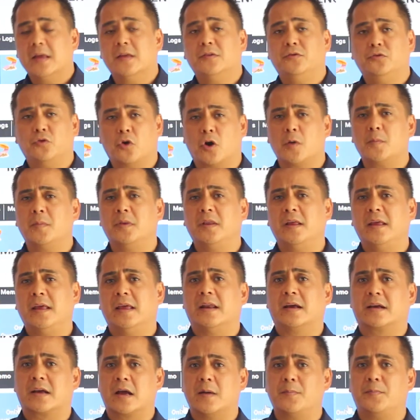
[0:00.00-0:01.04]
Normally in
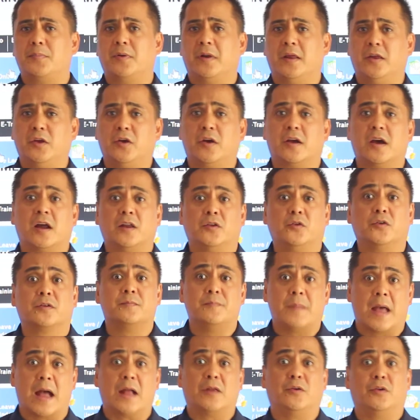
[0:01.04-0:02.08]
a company, you got to do this
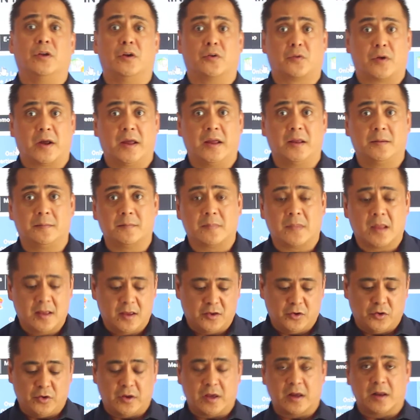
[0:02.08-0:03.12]
manually, right?
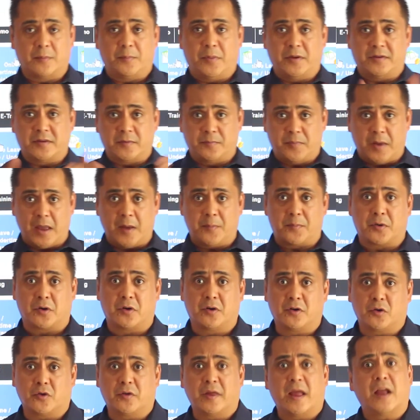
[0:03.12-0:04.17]
You get a piece of
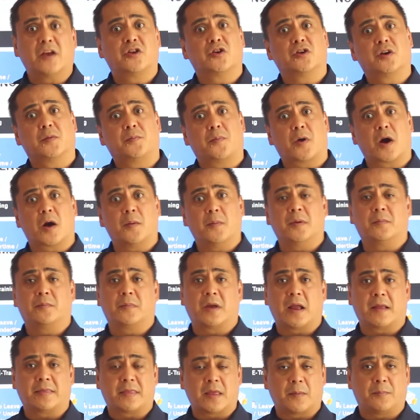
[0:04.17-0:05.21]
paper, go to the HR department,
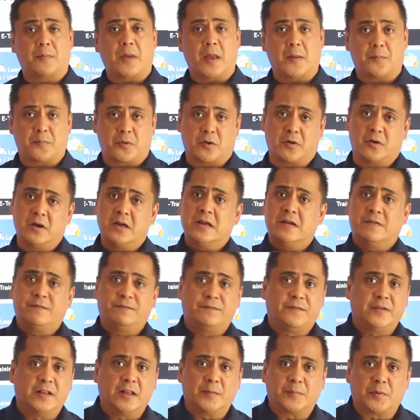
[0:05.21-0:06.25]
get that paper,
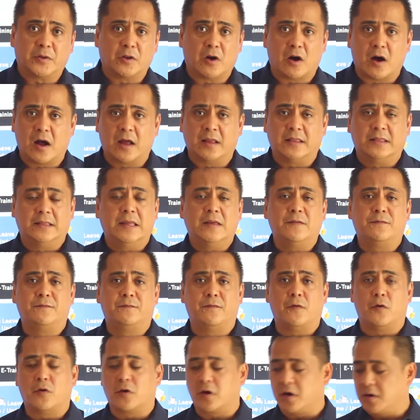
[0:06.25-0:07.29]
fill up a leave
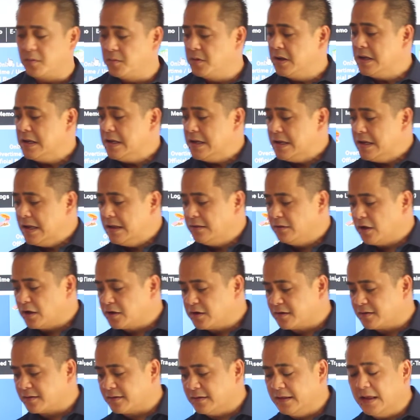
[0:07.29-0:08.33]
form. Not
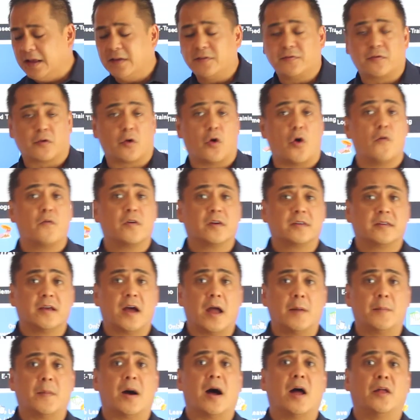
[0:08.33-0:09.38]
just leaves, for
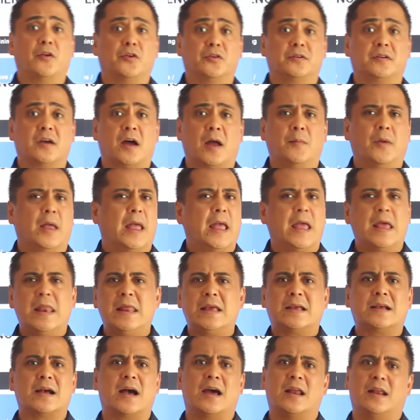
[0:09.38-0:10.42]
overtime, undertime,
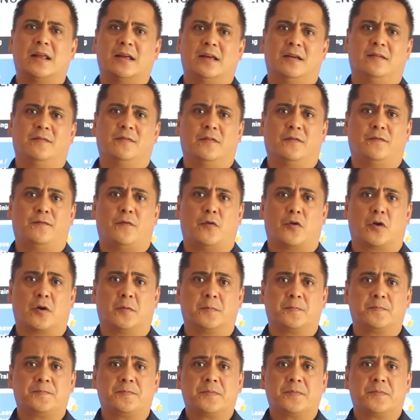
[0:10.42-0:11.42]
any kind of form.